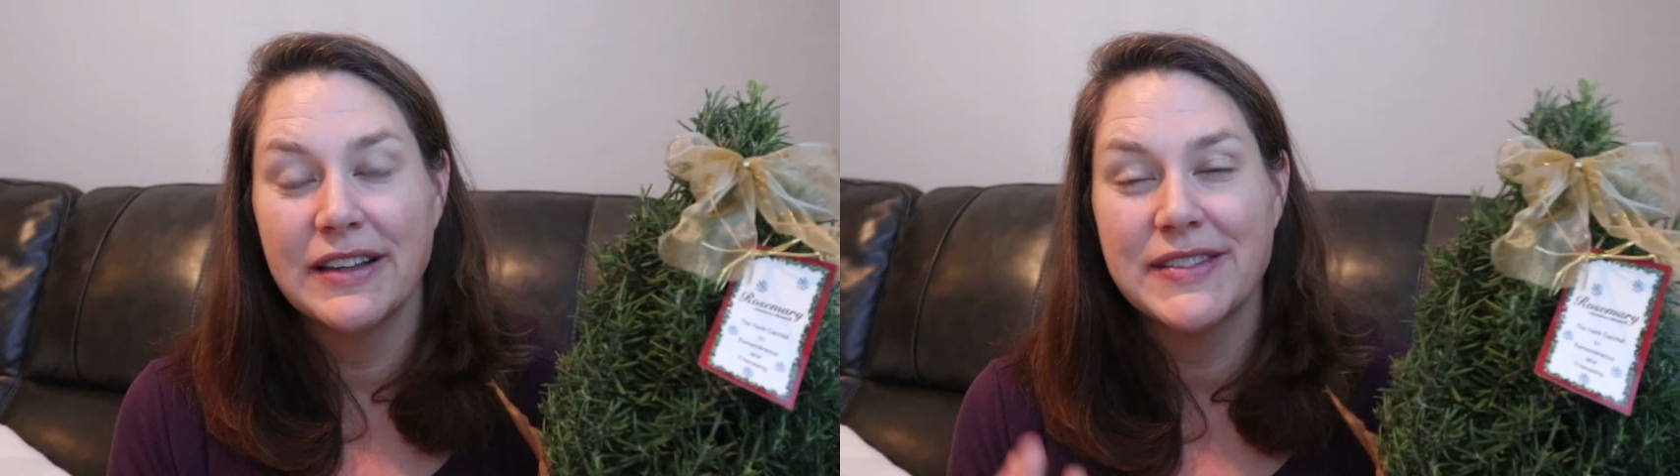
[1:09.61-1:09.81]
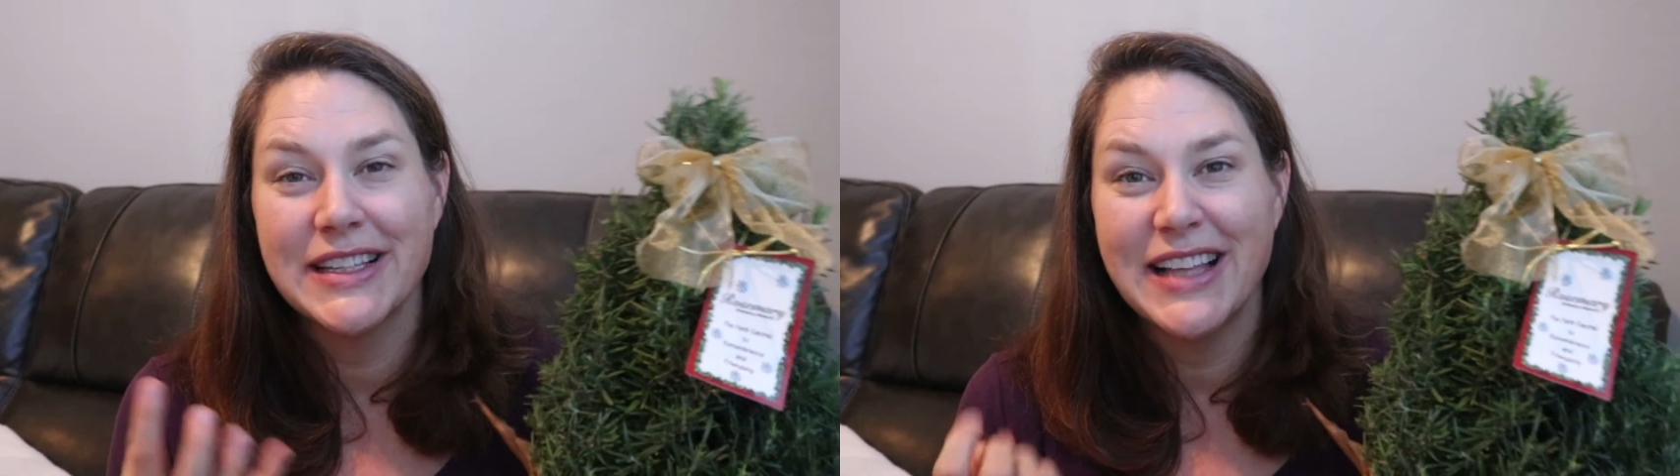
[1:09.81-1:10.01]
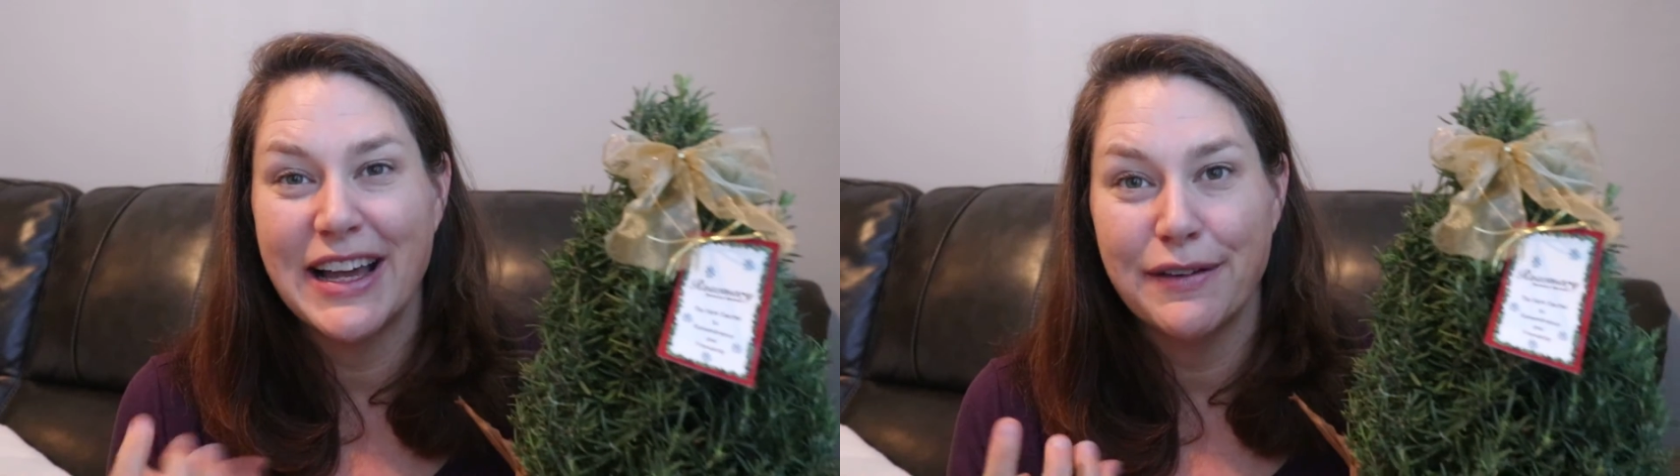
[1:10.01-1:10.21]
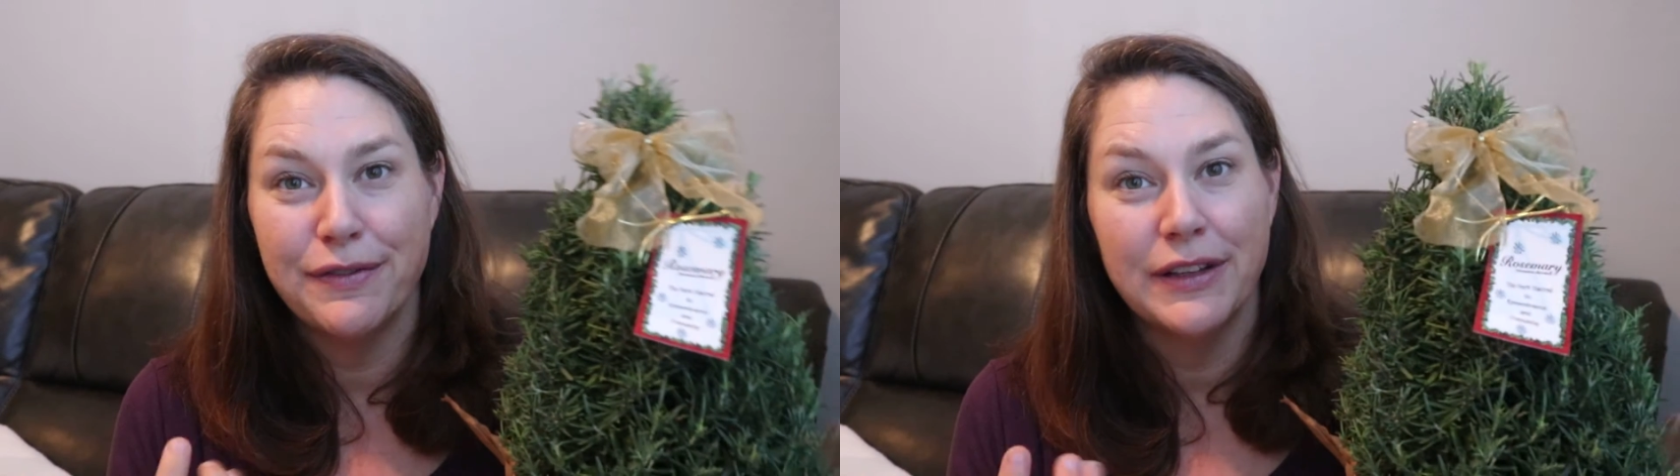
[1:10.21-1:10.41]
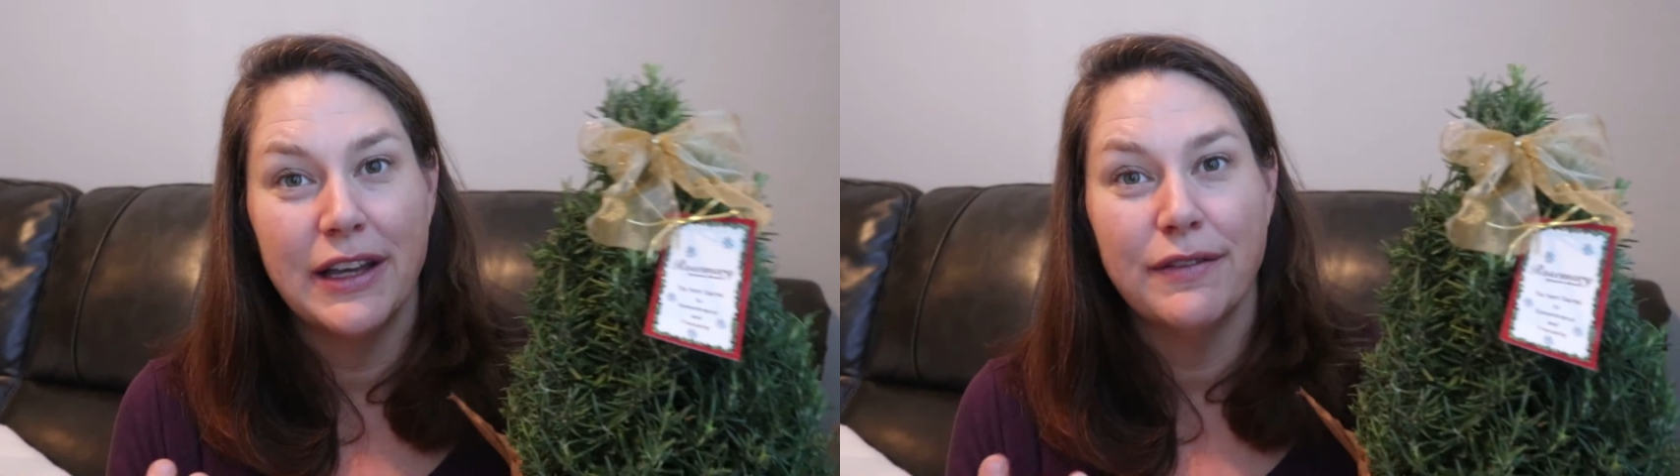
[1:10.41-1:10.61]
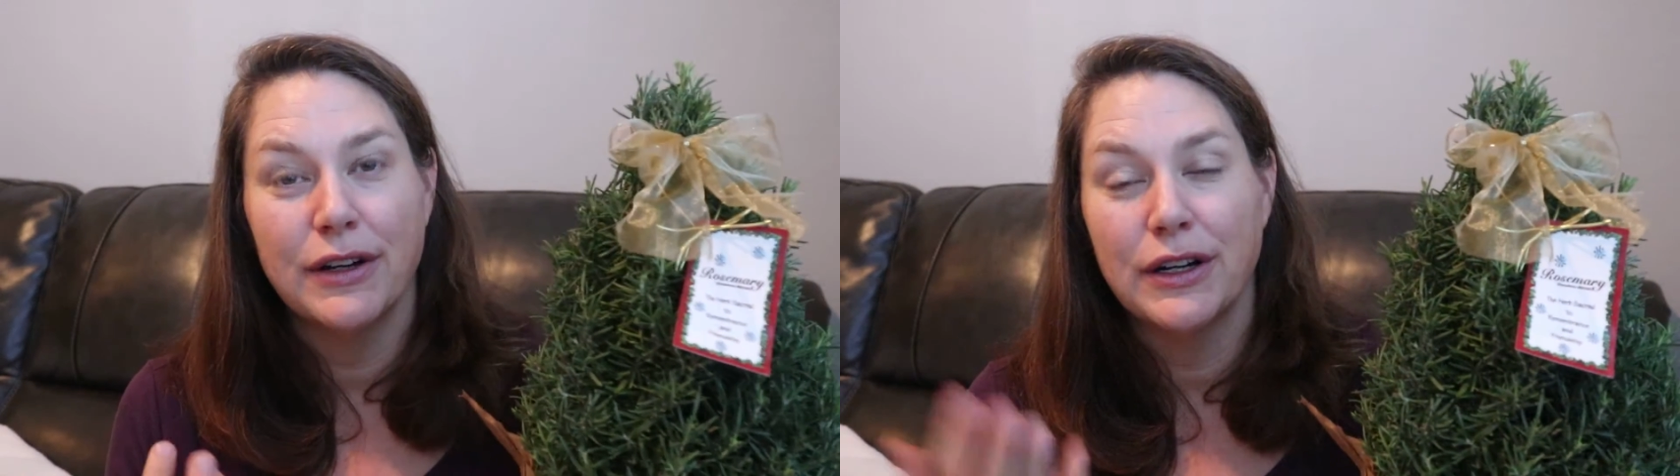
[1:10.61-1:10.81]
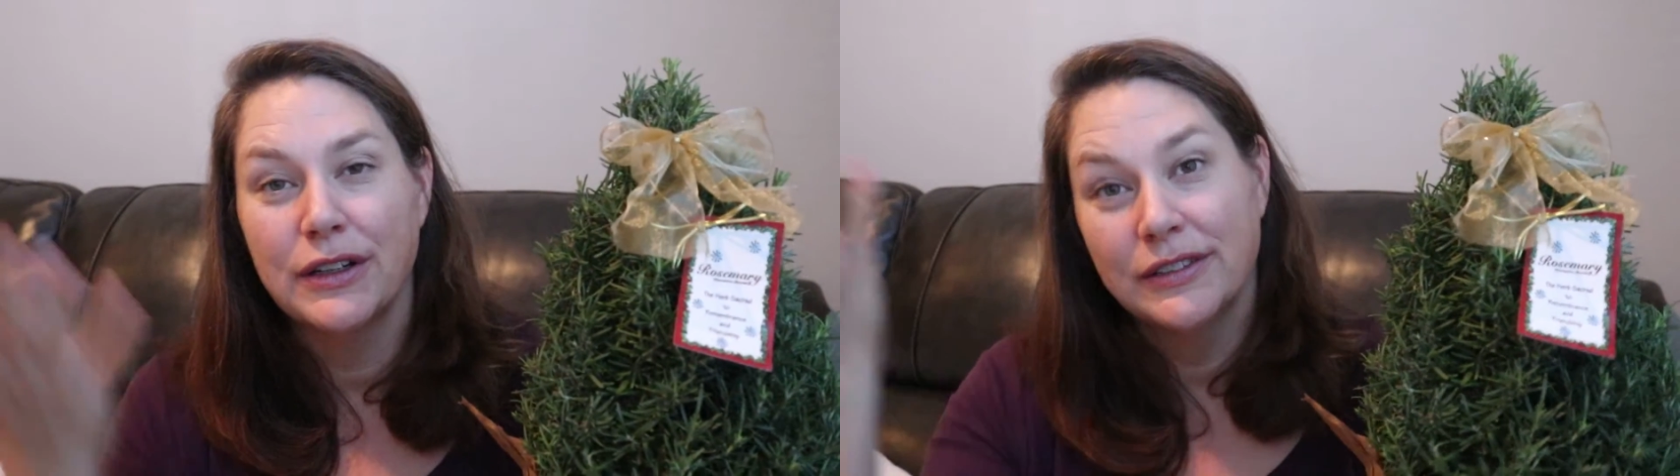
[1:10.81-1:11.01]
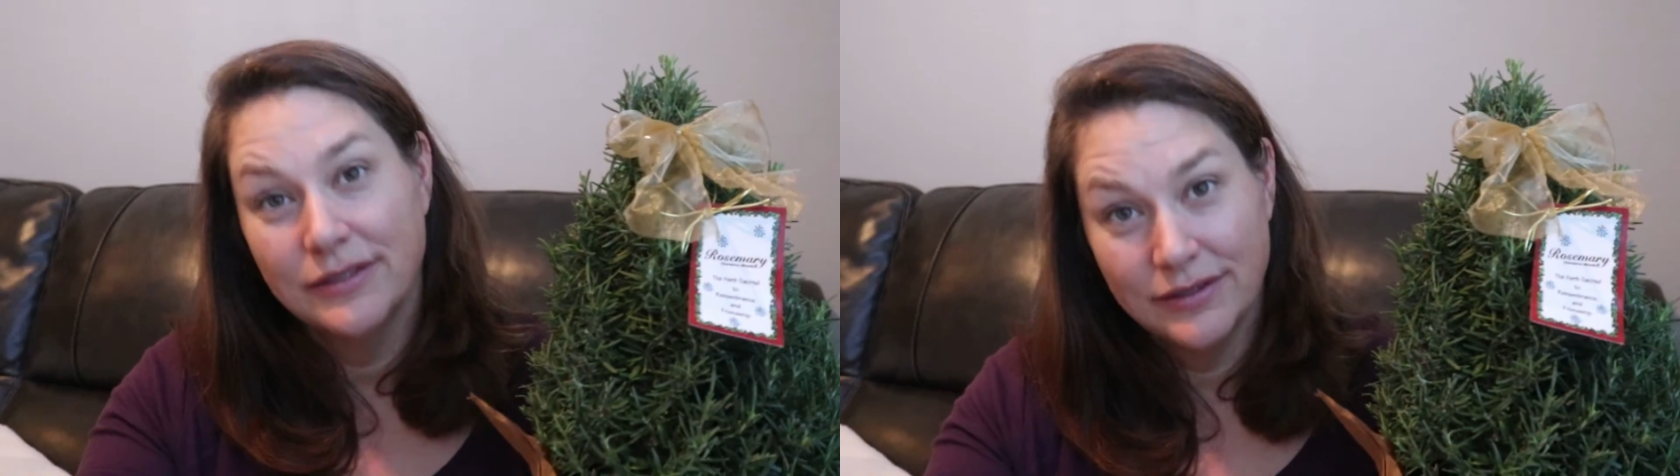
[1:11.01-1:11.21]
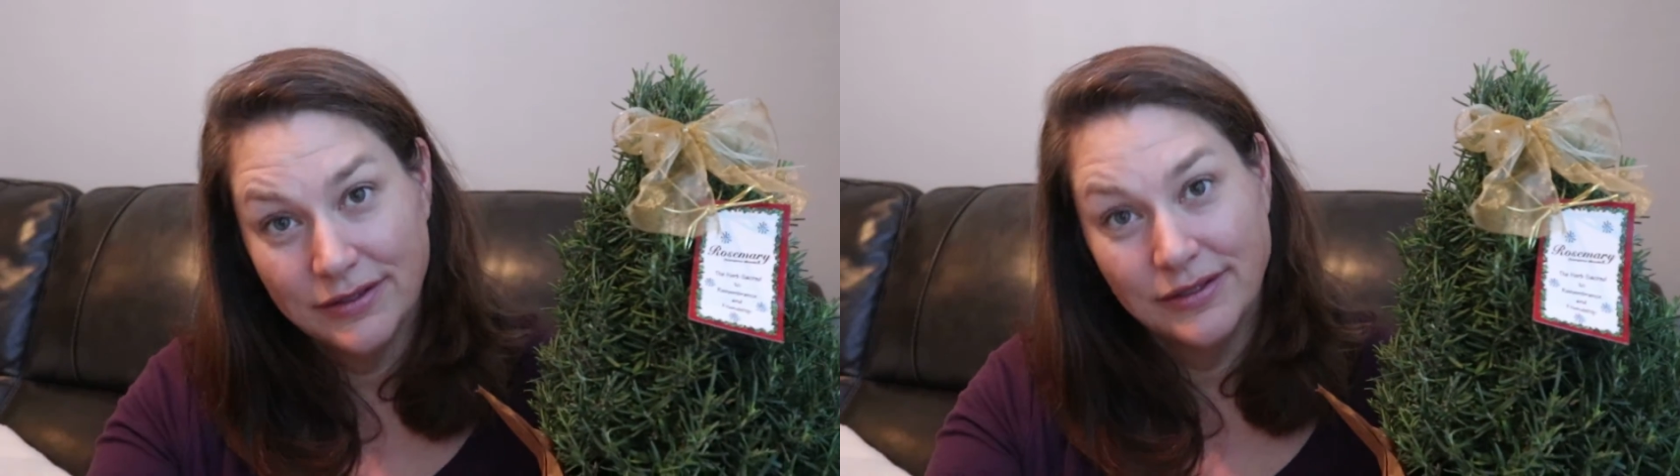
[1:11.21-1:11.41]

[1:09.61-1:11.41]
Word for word: gives a lot of flavor